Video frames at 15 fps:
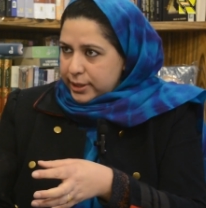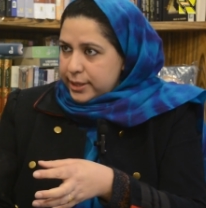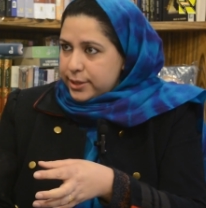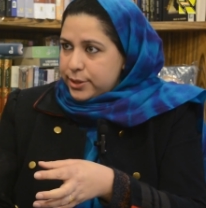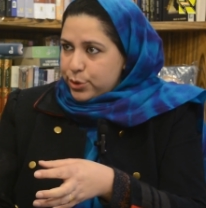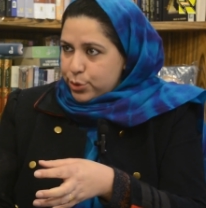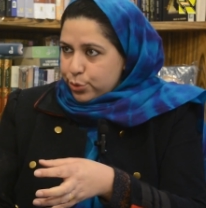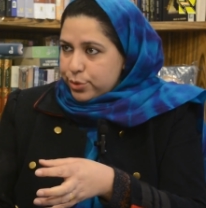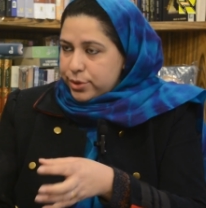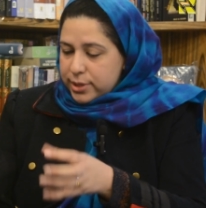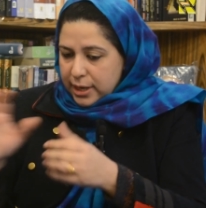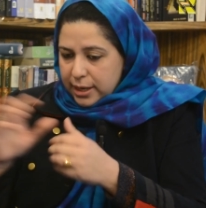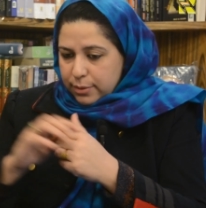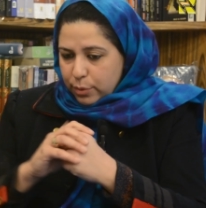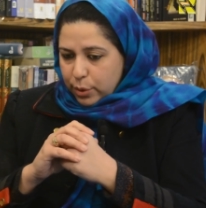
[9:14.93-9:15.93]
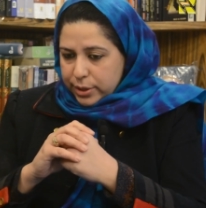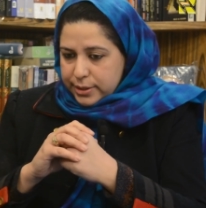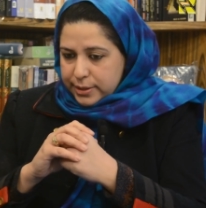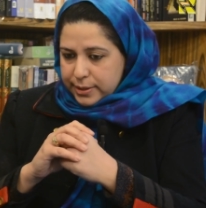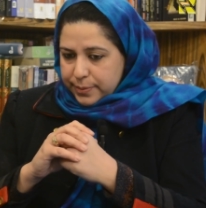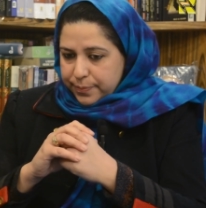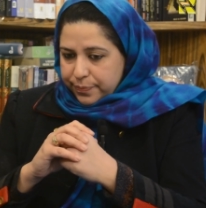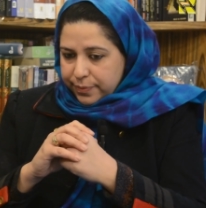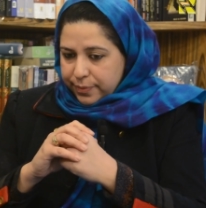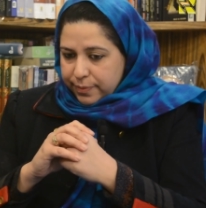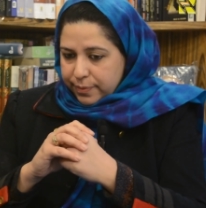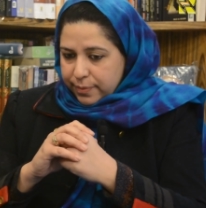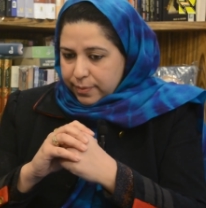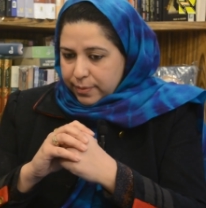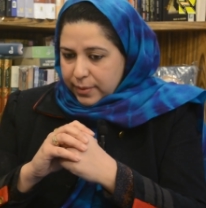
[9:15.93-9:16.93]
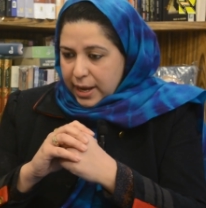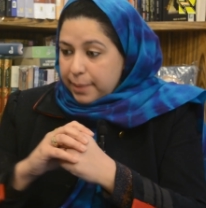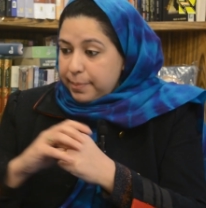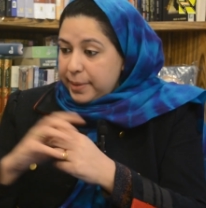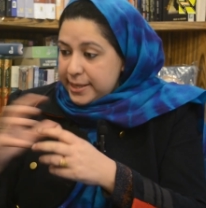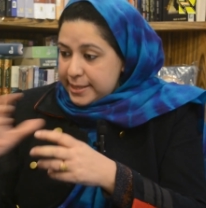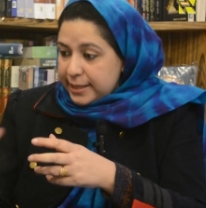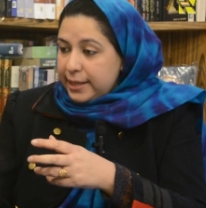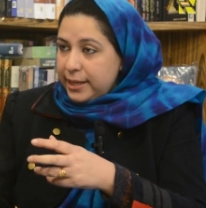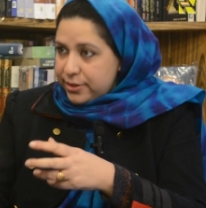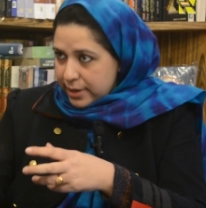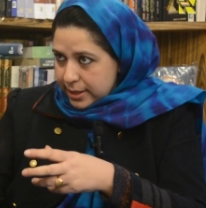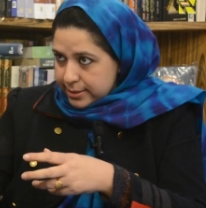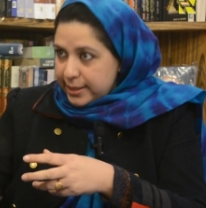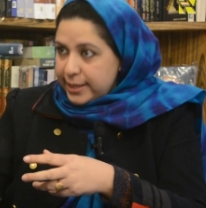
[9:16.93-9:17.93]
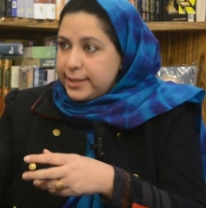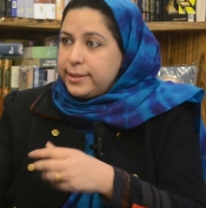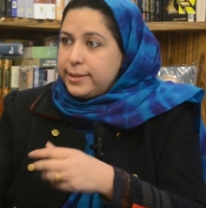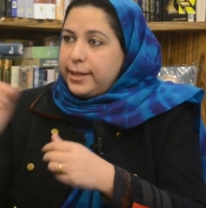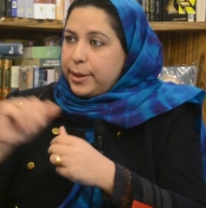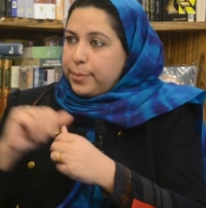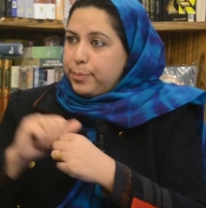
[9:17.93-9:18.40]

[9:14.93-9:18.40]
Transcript: these two stalwarts, I basically translated their